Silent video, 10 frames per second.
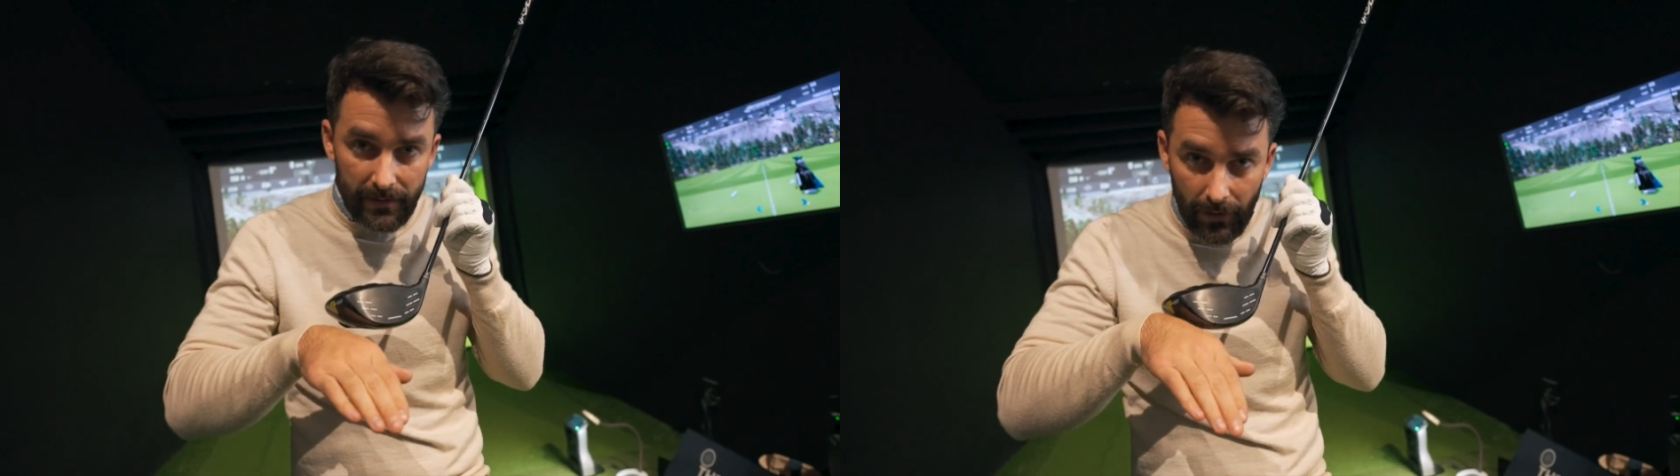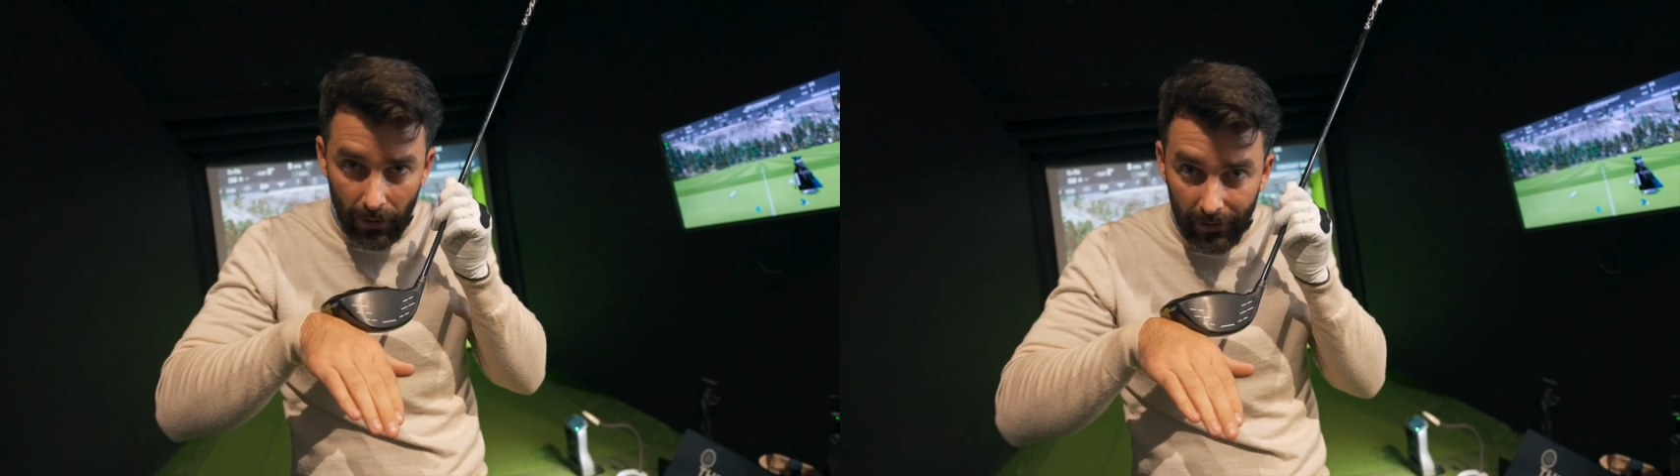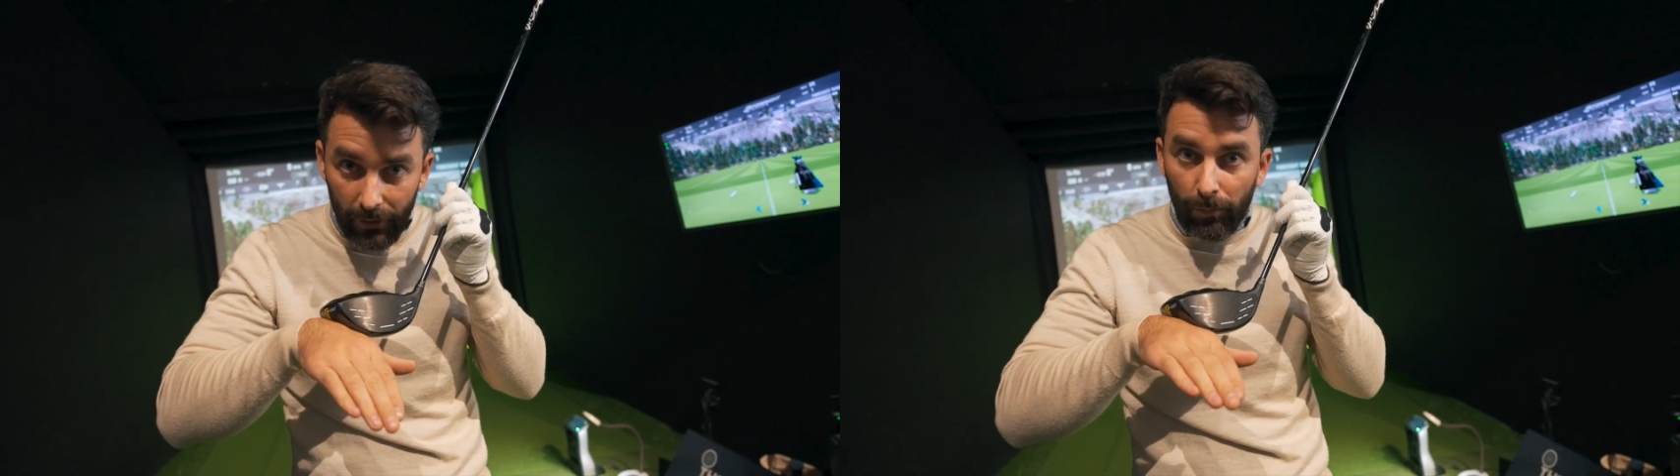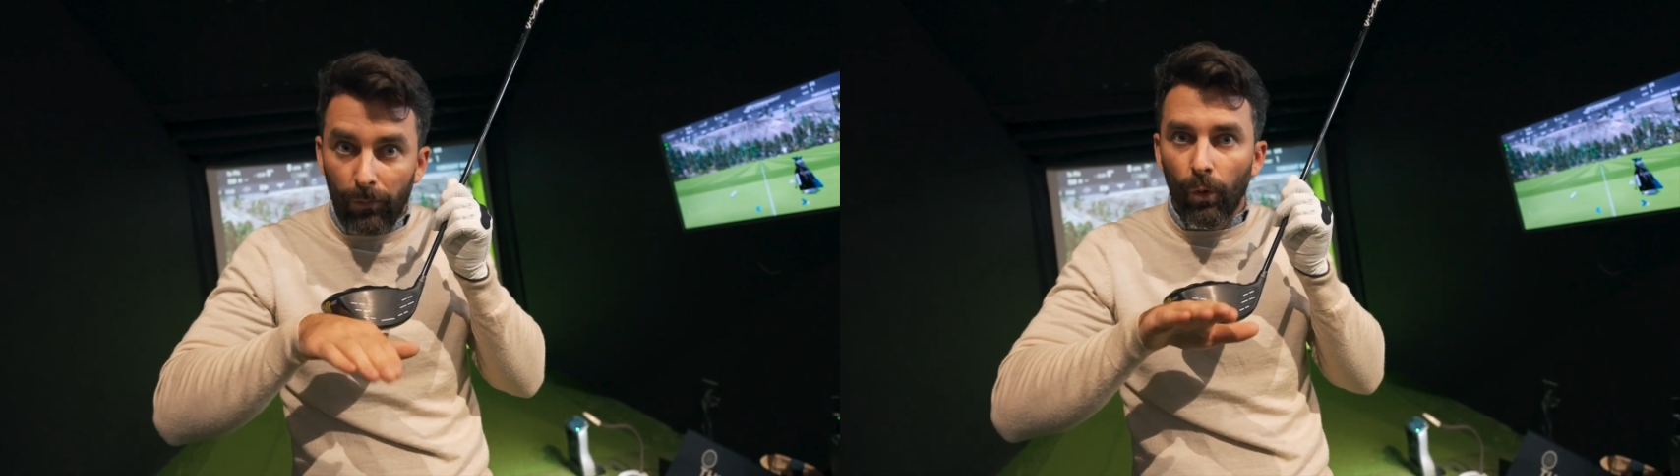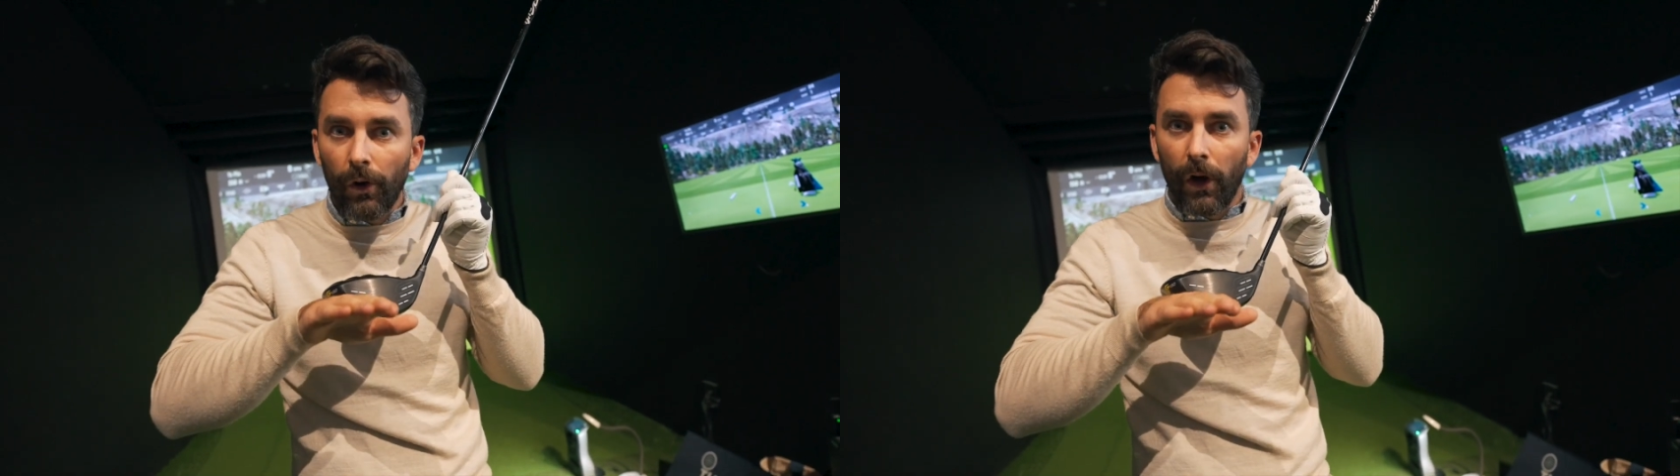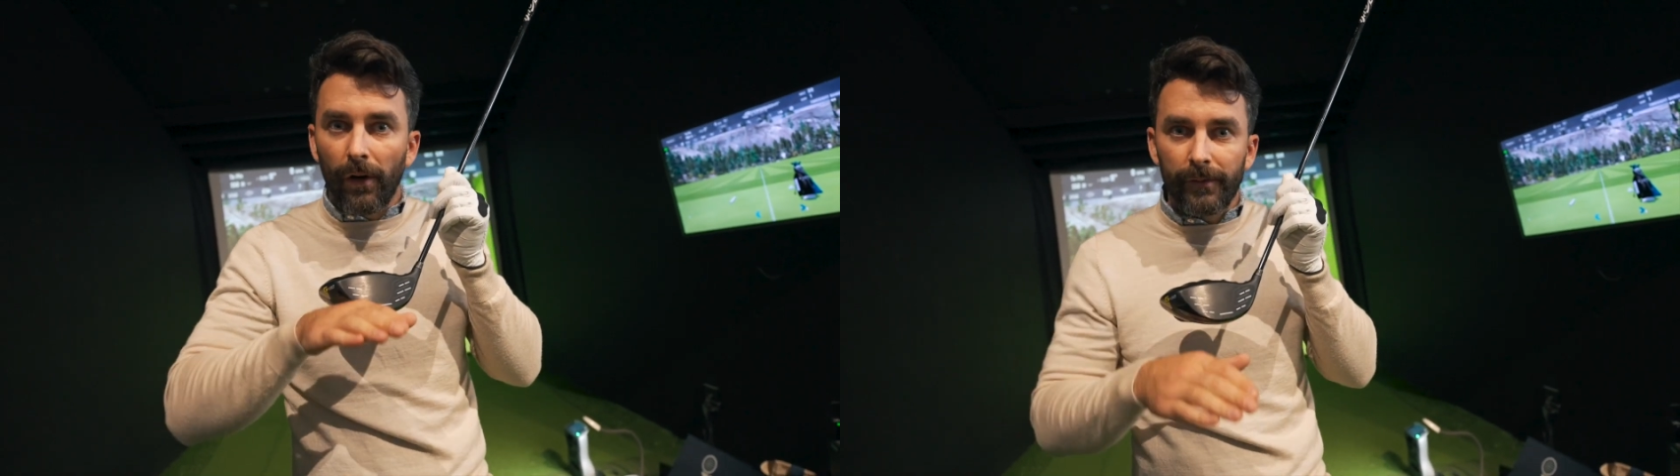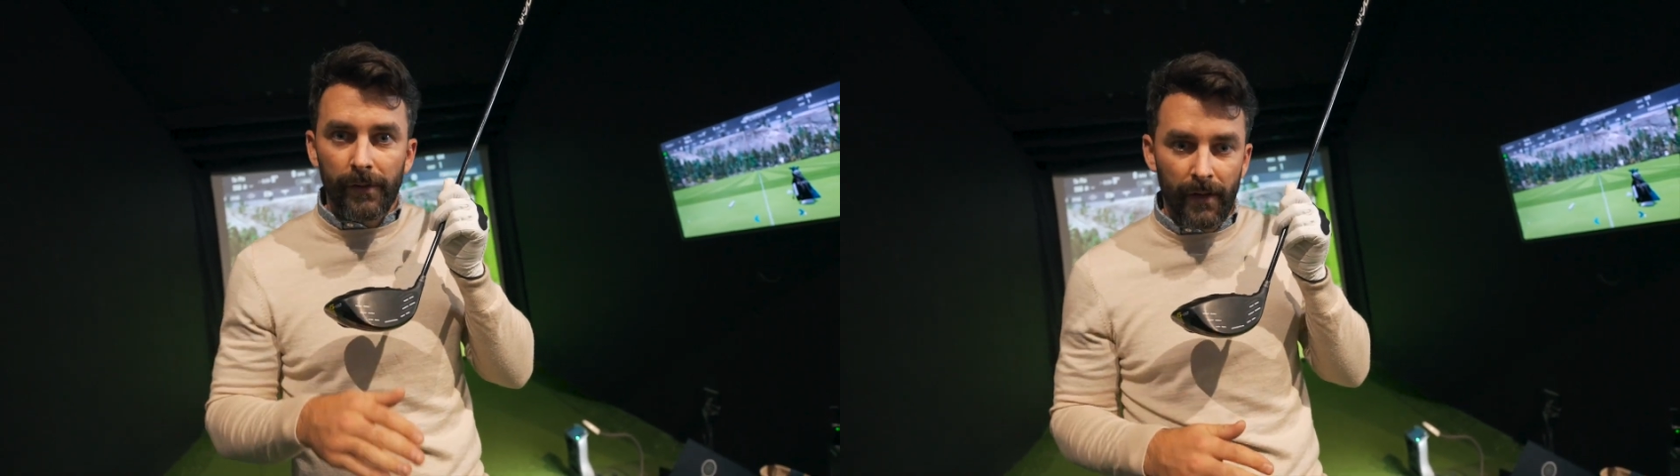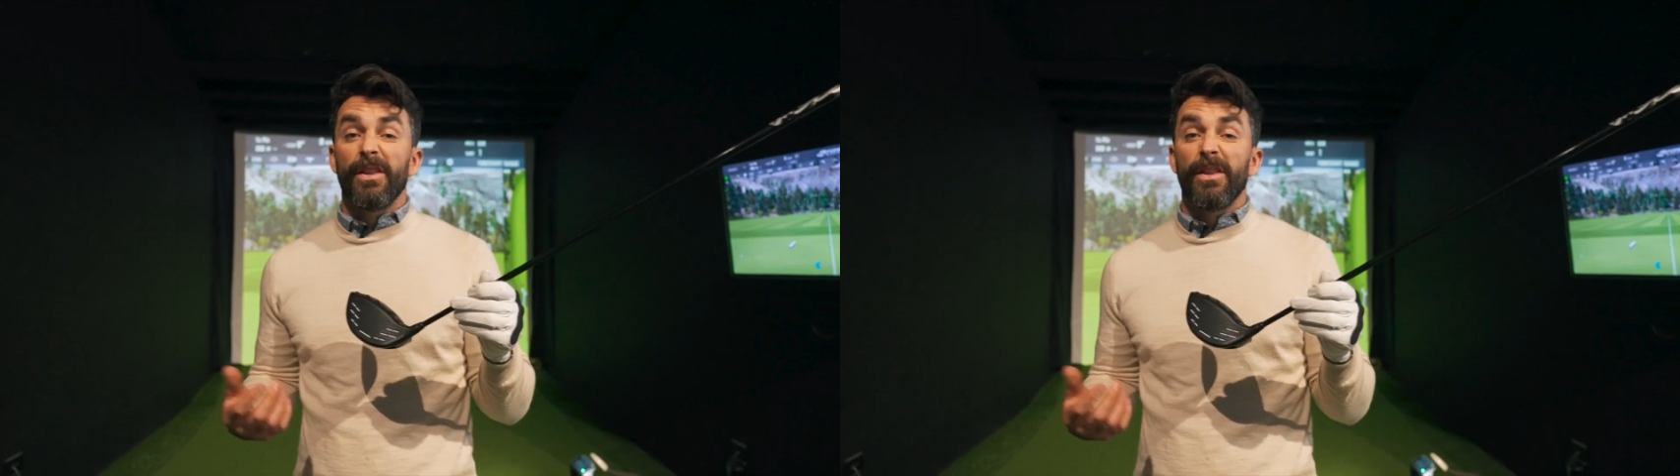they've got a little more loft.